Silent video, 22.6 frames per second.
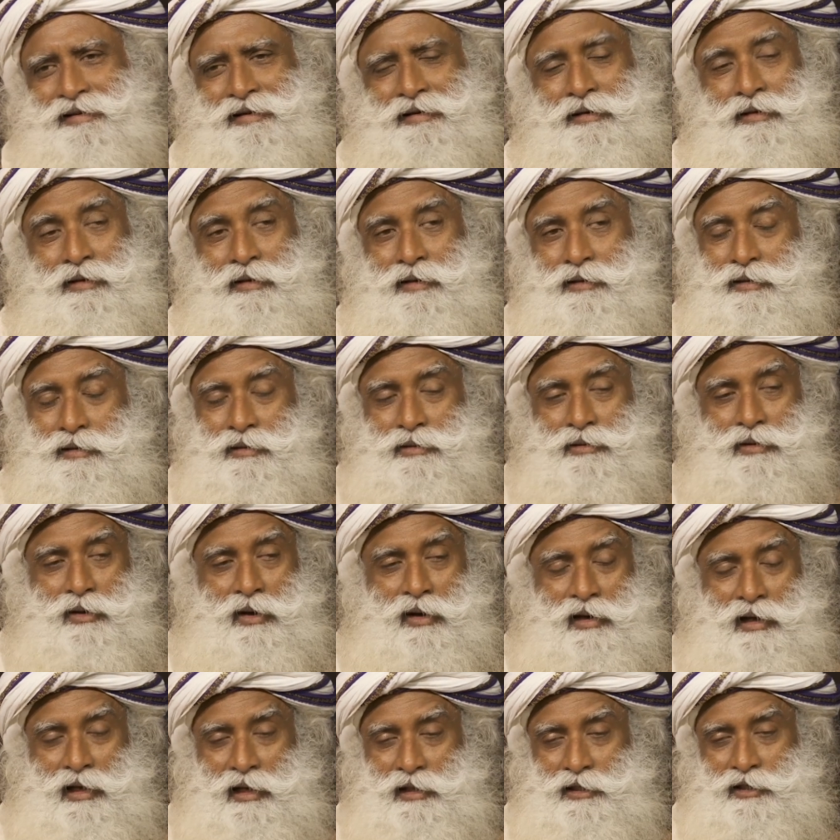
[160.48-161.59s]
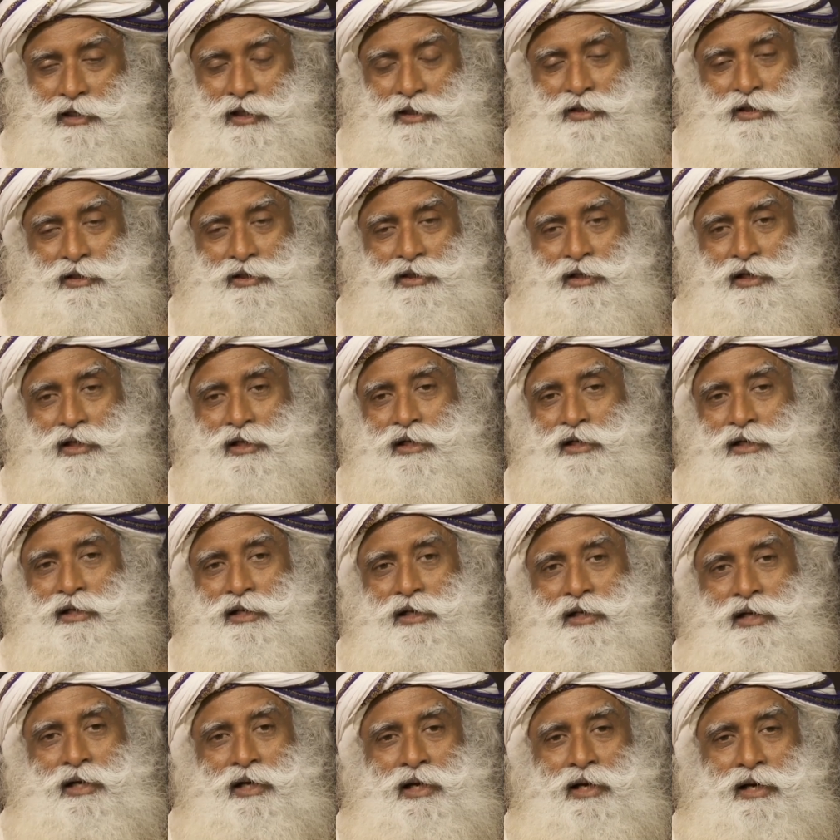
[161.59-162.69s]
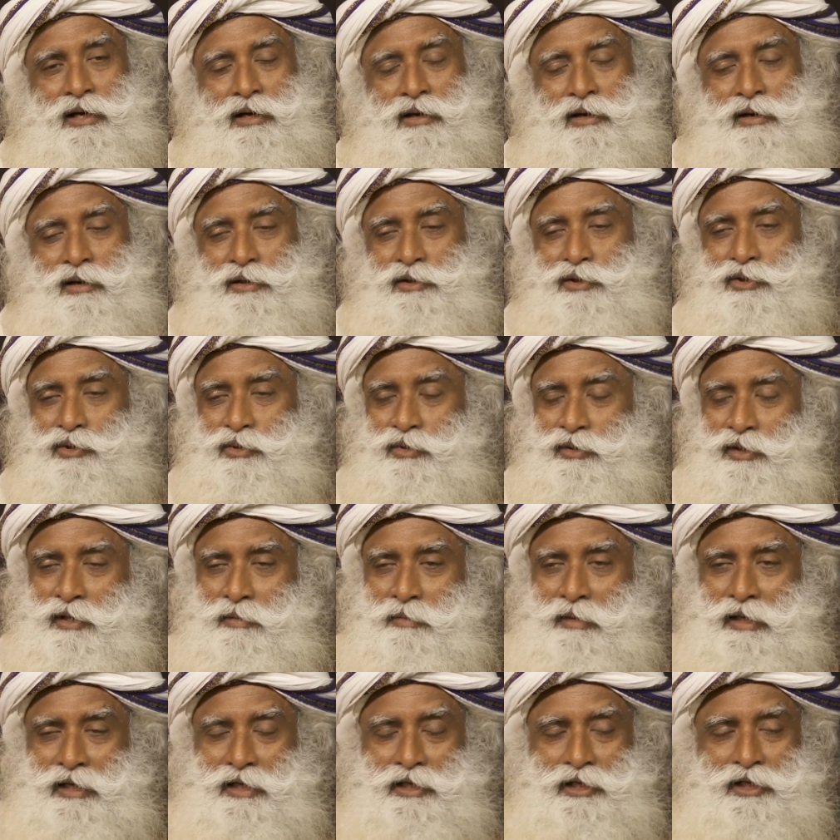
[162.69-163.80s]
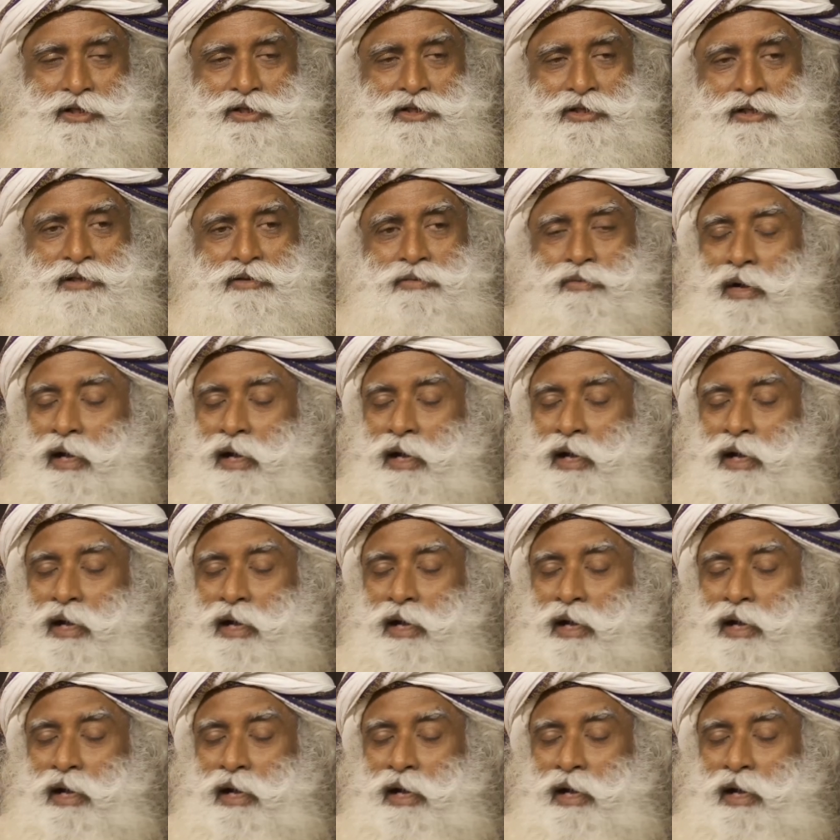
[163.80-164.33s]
it is not like Shakti Chalana Kriya or Shunya meditation where